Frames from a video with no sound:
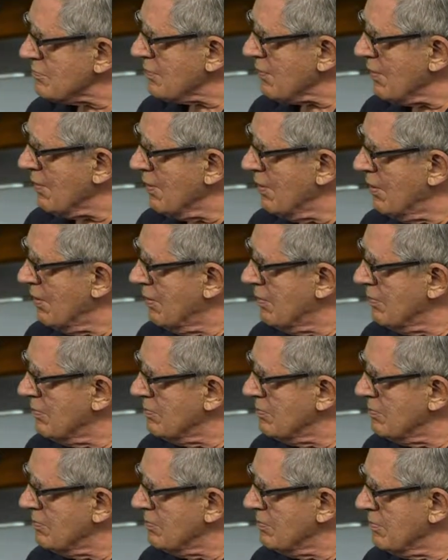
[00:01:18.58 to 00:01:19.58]

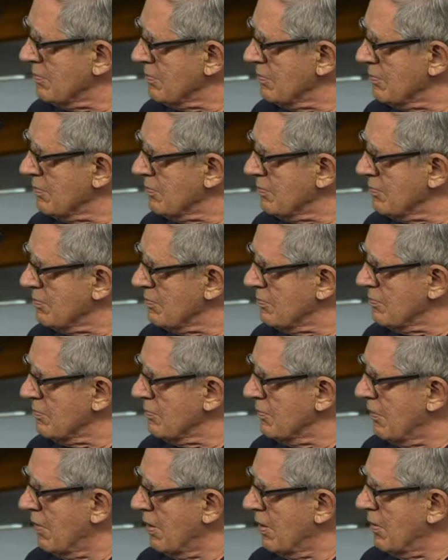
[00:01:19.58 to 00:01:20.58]

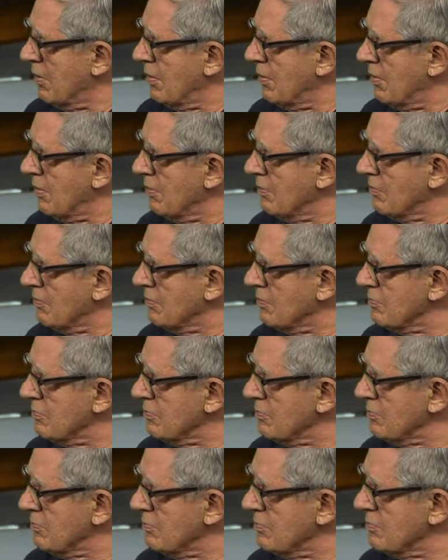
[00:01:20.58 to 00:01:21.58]

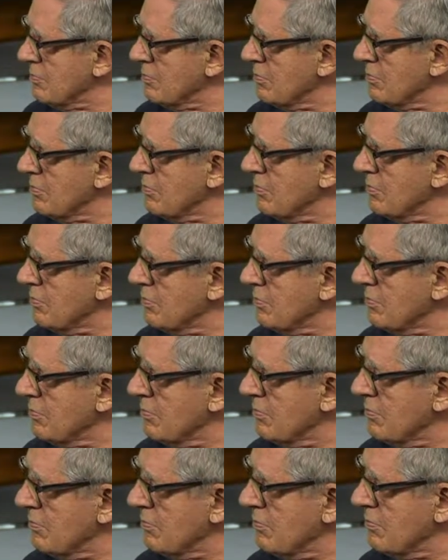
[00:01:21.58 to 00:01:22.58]

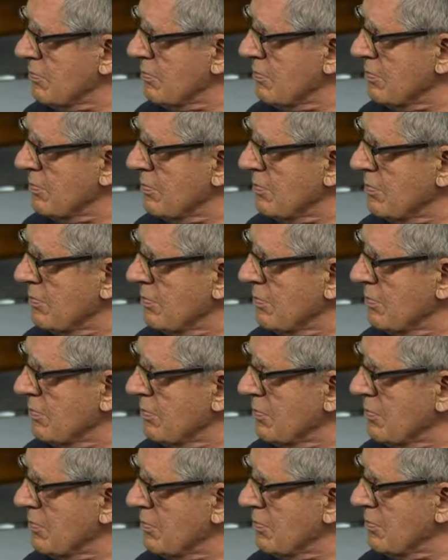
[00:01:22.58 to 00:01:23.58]

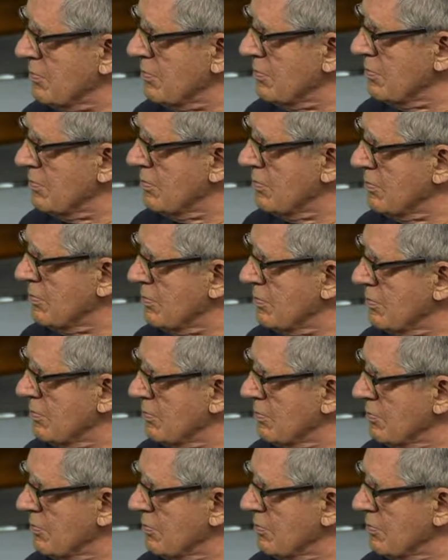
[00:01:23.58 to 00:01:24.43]
[no speech]